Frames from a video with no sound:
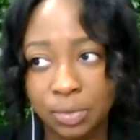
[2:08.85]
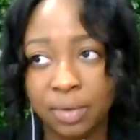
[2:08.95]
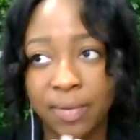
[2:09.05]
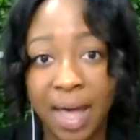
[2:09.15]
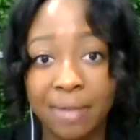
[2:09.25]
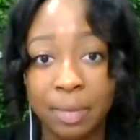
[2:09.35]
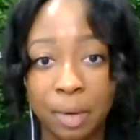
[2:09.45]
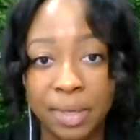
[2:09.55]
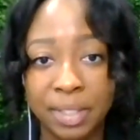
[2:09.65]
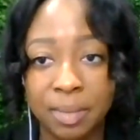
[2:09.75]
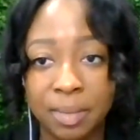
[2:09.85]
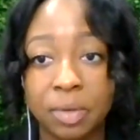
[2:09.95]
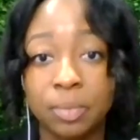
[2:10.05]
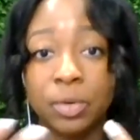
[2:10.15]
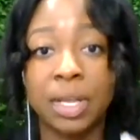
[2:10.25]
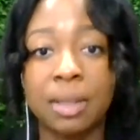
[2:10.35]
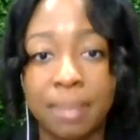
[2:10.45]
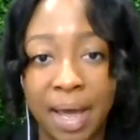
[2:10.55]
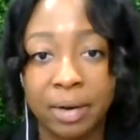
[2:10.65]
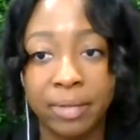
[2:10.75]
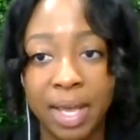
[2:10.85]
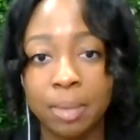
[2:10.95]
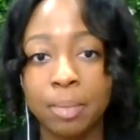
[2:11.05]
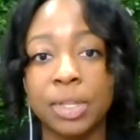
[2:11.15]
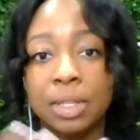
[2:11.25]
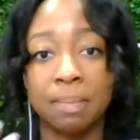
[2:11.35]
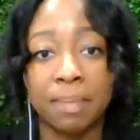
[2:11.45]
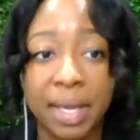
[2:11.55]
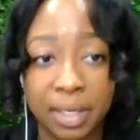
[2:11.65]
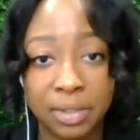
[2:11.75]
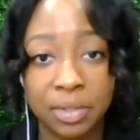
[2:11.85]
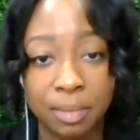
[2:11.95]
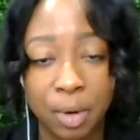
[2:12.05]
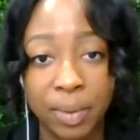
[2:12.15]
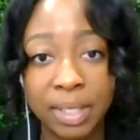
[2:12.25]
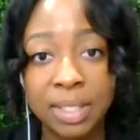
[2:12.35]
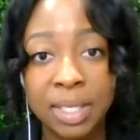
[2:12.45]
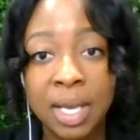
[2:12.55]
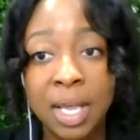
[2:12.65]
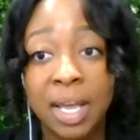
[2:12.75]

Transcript: sort of have a moment to be able to bring them out of that and bring them back into the moment.